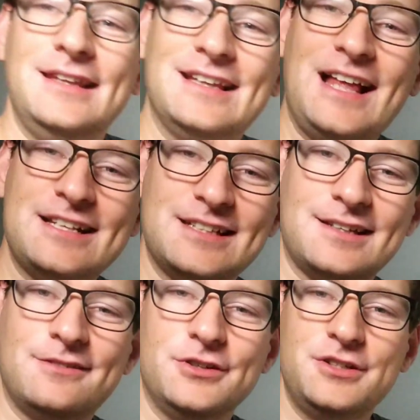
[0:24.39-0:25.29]
classic,
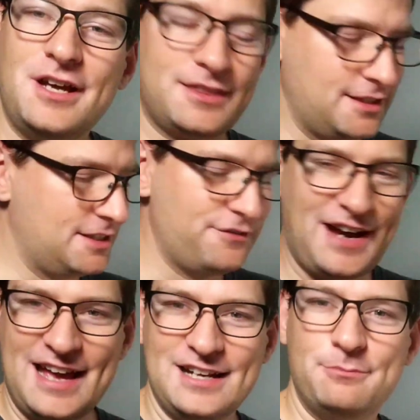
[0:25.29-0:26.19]
not the
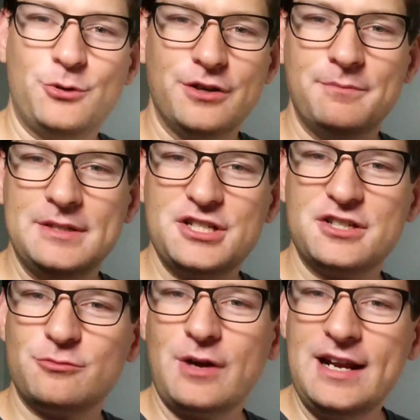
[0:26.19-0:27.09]
divided board, but
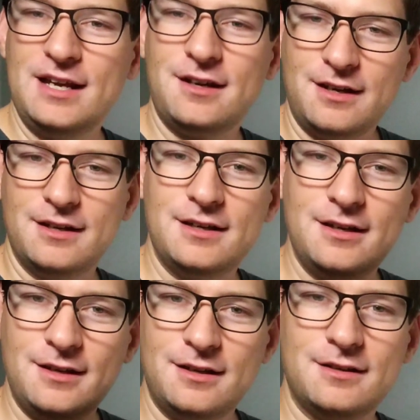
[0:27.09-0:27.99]
just writing
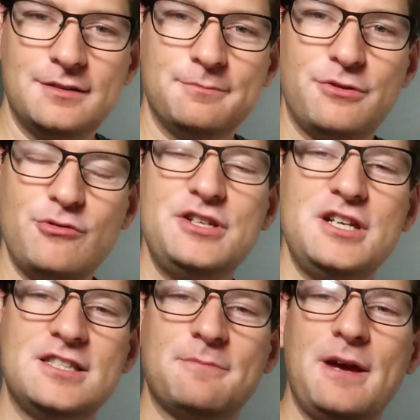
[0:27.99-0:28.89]
on 3
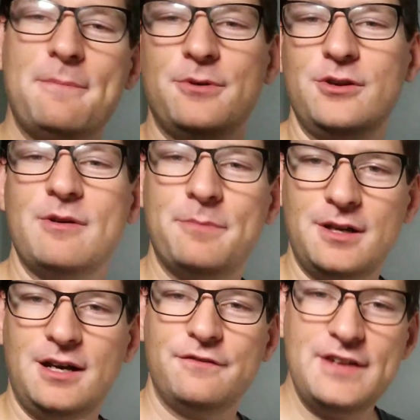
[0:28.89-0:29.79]
sheets of paper, you rip it
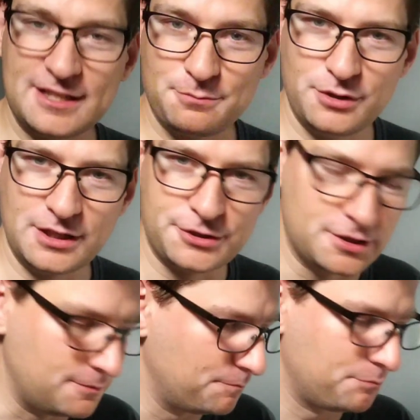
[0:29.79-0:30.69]
off, next prediction.
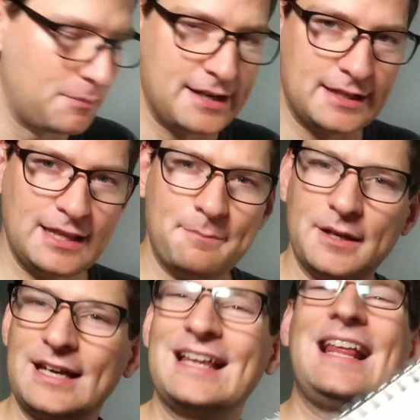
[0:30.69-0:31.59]
Mental
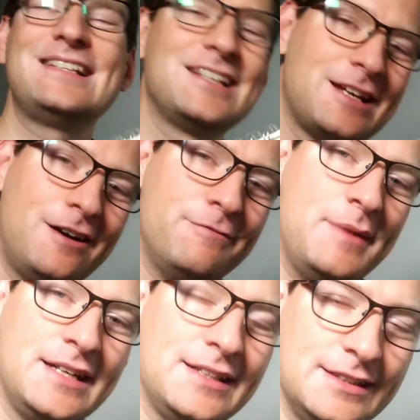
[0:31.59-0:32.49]
epic, classic of
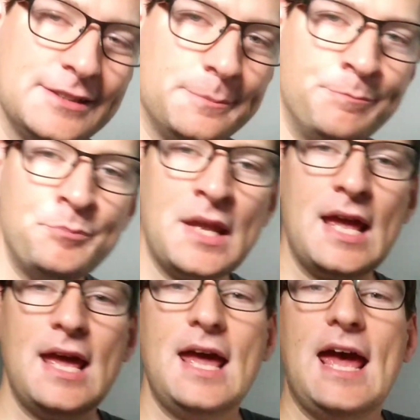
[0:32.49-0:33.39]
mentalism.
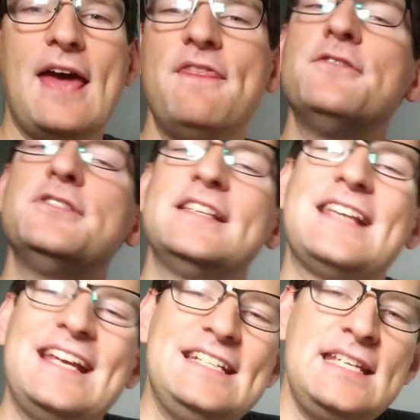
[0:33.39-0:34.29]
And there's this
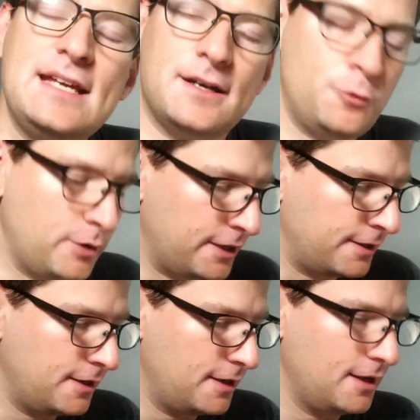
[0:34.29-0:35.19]
idea
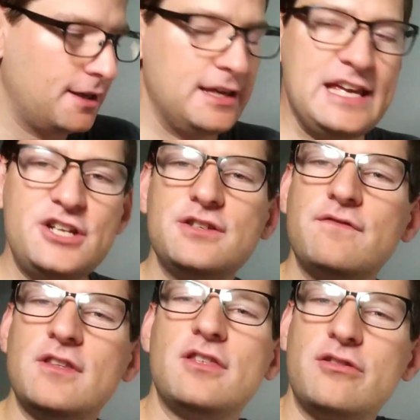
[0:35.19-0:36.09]
where each of
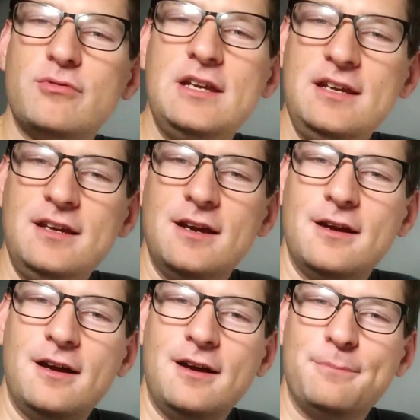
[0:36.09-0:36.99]
the 3
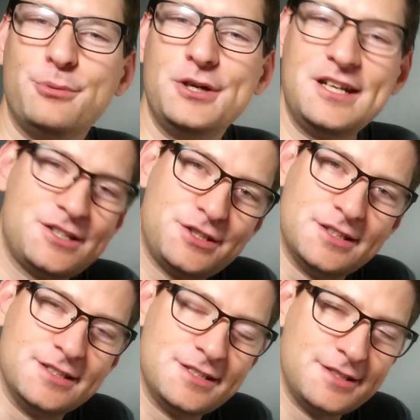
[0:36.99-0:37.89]

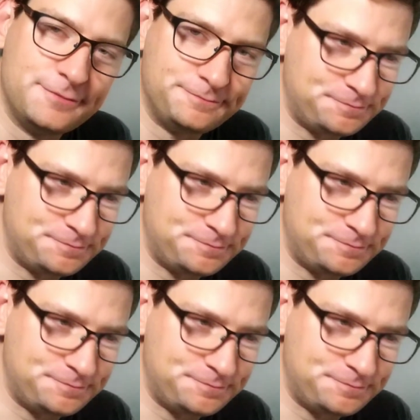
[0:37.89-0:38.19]
predictions